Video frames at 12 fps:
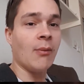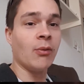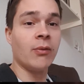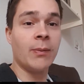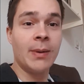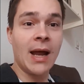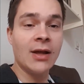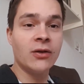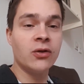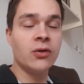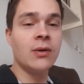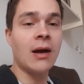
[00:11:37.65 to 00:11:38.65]
I will
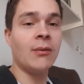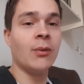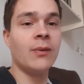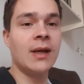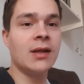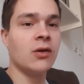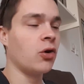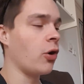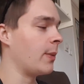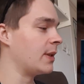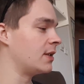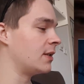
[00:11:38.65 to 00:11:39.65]
reply to you, I will read the
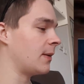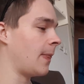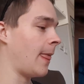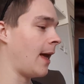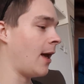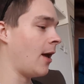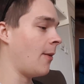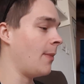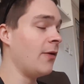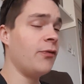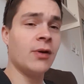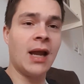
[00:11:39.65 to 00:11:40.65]
comments.
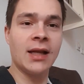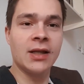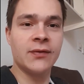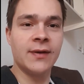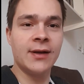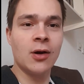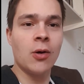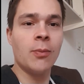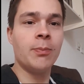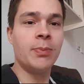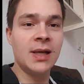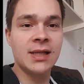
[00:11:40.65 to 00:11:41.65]
If you like this
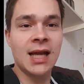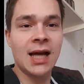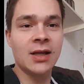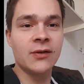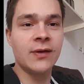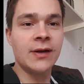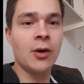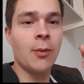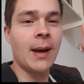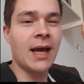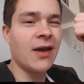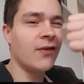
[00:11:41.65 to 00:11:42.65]
video, please like this
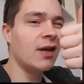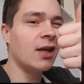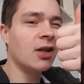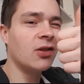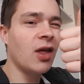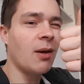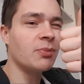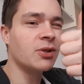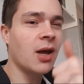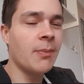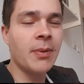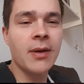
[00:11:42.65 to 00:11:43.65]
video by giving it a
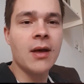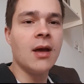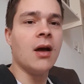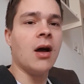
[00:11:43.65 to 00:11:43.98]
thumbs up.